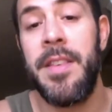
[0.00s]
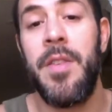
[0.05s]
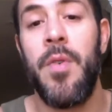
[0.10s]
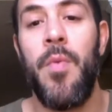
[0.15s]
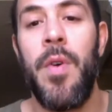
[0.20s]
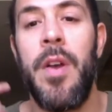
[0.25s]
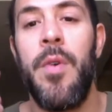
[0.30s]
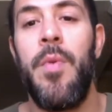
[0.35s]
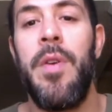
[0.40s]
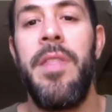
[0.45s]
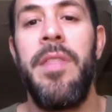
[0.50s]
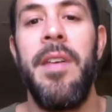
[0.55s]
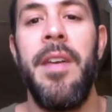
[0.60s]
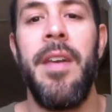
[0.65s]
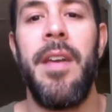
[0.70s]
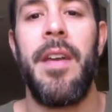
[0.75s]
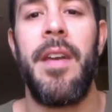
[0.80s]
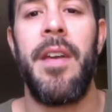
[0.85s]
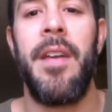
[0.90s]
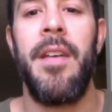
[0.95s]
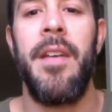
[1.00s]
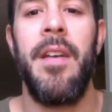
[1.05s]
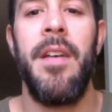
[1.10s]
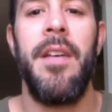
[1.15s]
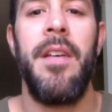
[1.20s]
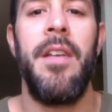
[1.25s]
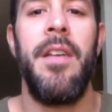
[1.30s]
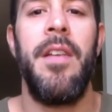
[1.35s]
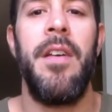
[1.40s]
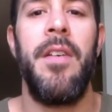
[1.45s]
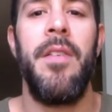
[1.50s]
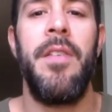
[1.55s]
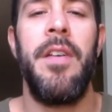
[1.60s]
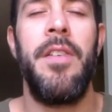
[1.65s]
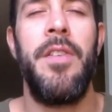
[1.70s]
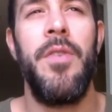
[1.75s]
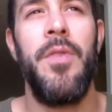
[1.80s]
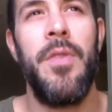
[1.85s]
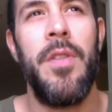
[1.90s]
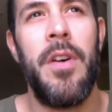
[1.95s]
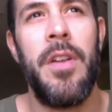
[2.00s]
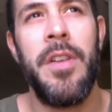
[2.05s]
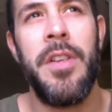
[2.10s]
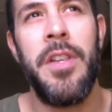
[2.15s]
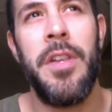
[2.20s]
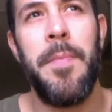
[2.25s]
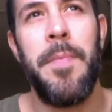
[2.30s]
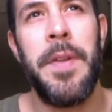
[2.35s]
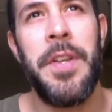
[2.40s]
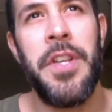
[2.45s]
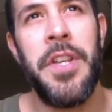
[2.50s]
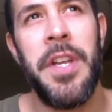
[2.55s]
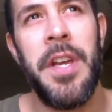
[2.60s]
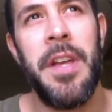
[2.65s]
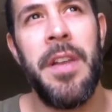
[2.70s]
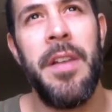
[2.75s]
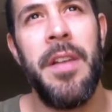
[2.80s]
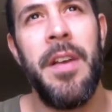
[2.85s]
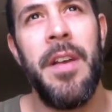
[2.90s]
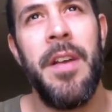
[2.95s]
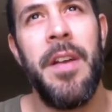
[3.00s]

the way we think. They do a lot of stupid shit.